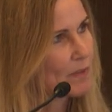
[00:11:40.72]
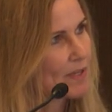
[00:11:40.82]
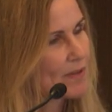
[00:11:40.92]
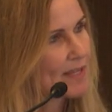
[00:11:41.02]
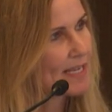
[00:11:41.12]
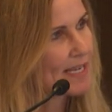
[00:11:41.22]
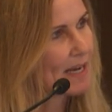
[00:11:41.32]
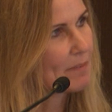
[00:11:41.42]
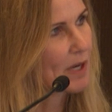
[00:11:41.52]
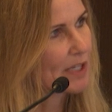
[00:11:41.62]
with the
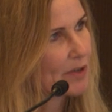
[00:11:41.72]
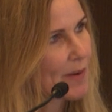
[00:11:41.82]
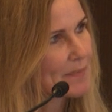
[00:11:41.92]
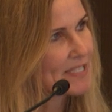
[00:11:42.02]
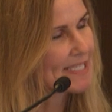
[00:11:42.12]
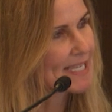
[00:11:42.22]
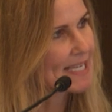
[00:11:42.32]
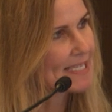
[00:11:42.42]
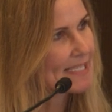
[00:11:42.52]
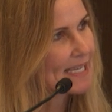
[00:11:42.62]

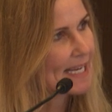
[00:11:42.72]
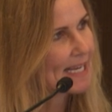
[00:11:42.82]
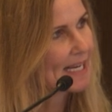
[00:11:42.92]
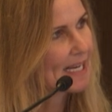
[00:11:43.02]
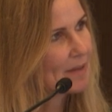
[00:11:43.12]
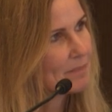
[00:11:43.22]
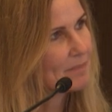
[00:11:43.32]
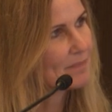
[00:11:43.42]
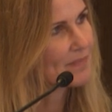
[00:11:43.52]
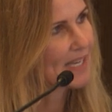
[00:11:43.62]
microabscesses
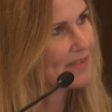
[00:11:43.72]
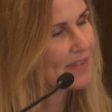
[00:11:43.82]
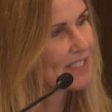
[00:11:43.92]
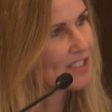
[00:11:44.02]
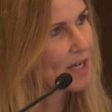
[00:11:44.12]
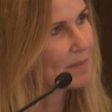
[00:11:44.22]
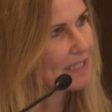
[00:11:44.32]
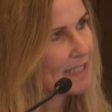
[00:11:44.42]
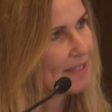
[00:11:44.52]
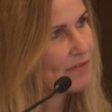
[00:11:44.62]
and the
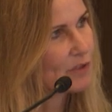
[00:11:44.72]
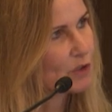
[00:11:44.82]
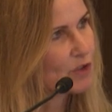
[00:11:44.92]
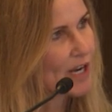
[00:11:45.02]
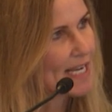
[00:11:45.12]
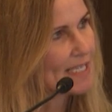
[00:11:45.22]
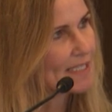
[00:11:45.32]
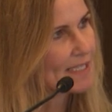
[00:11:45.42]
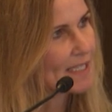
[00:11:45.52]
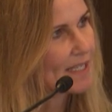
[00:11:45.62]
dermal
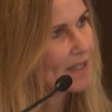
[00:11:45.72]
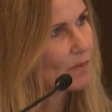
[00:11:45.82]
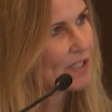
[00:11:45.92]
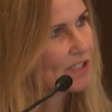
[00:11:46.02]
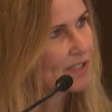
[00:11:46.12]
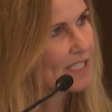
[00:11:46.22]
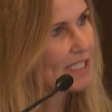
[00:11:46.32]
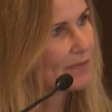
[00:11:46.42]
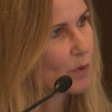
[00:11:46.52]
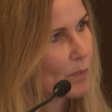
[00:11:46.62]
infiltrate, which are
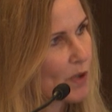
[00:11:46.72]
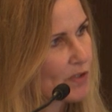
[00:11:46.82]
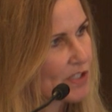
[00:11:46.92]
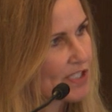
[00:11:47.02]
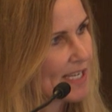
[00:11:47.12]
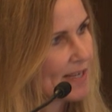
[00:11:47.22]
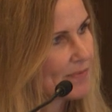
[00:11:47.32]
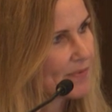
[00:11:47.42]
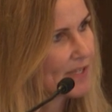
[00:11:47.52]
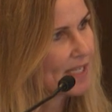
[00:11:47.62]
CD4 positive